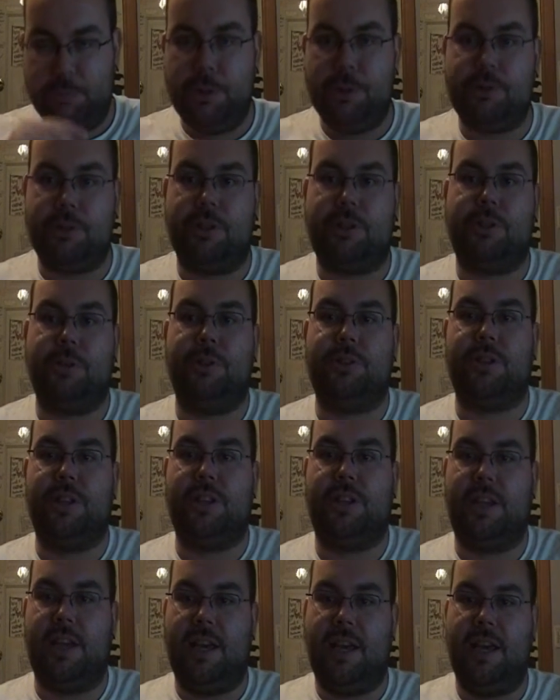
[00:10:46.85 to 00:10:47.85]
music. So it's
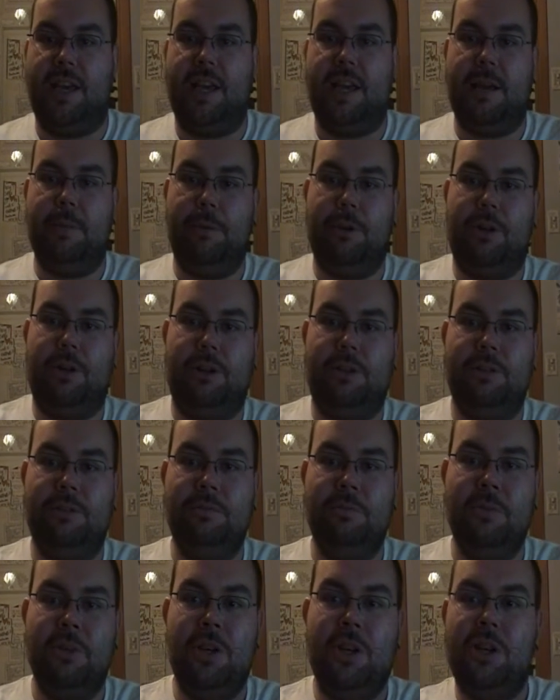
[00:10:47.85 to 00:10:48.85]
like Gable,